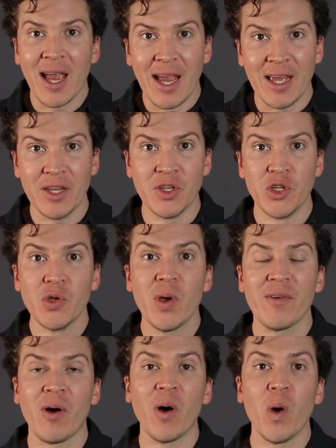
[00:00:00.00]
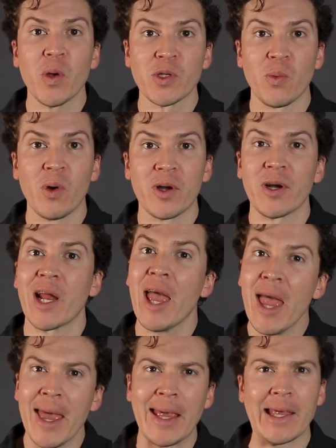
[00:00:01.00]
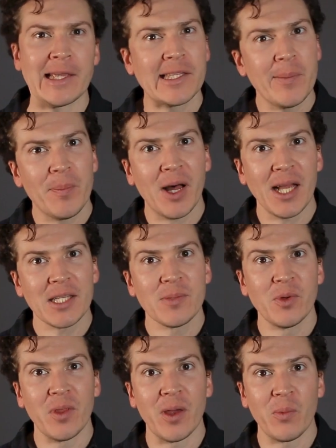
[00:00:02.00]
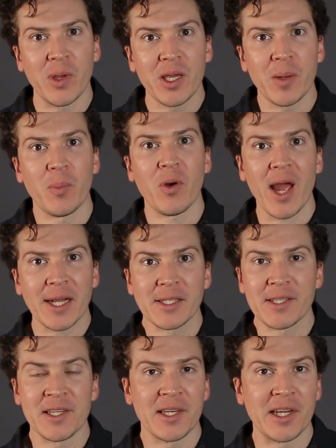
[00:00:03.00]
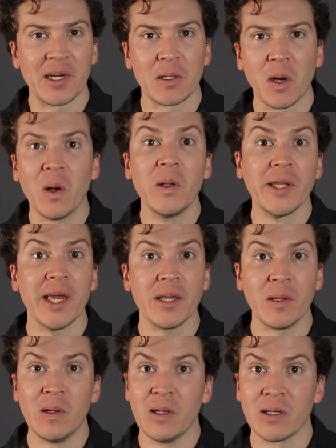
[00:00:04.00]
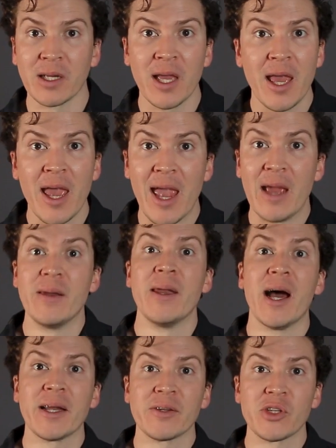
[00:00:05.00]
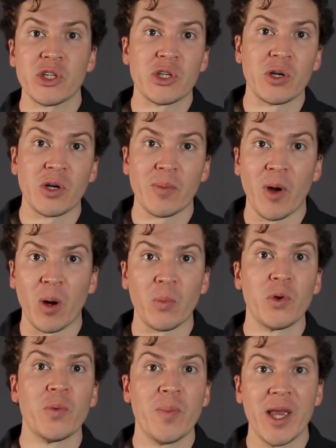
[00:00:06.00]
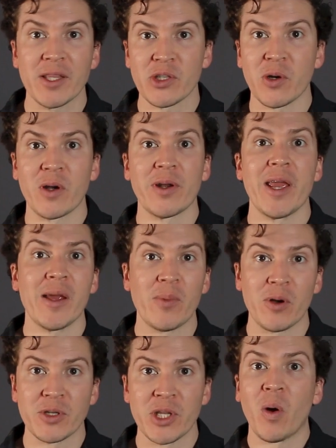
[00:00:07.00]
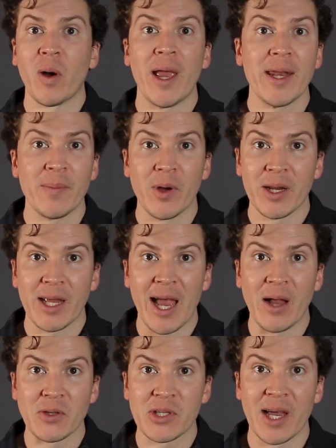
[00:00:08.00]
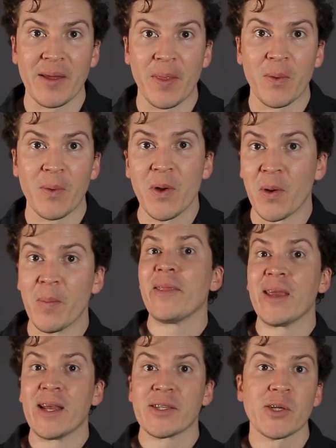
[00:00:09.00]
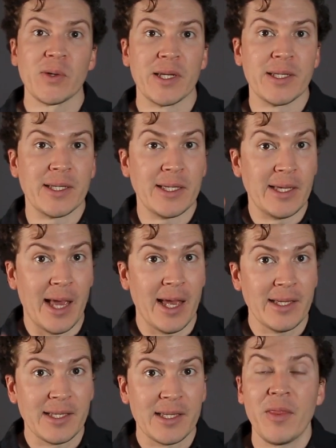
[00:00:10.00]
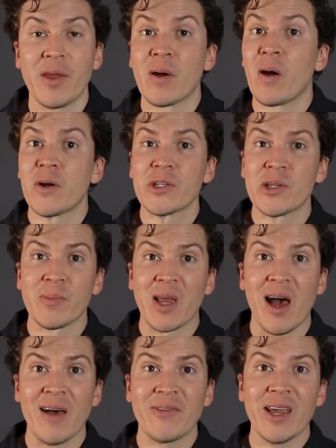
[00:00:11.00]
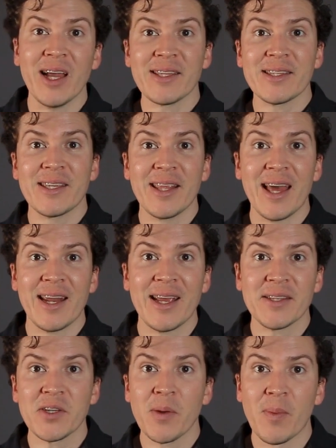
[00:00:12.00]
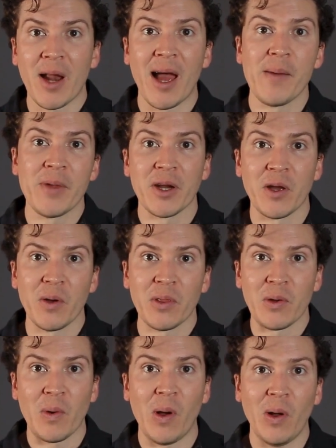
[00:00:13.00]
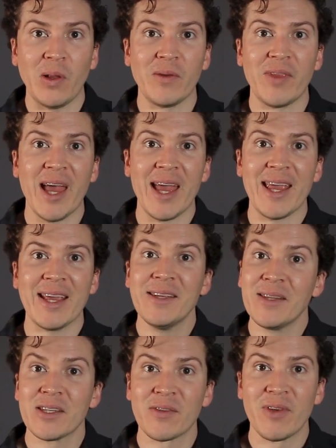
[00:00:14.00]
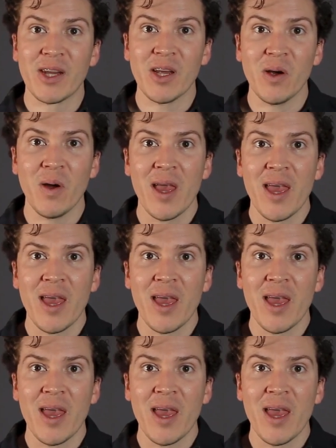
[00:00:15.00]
and you have always wondered, hey, is it possible that we could practice in here all night long and not disturb our roommates or our neighbors or anybody outside the room? The answer is yes. There are some caveats to that answer, but I'm going to go through all of that in this video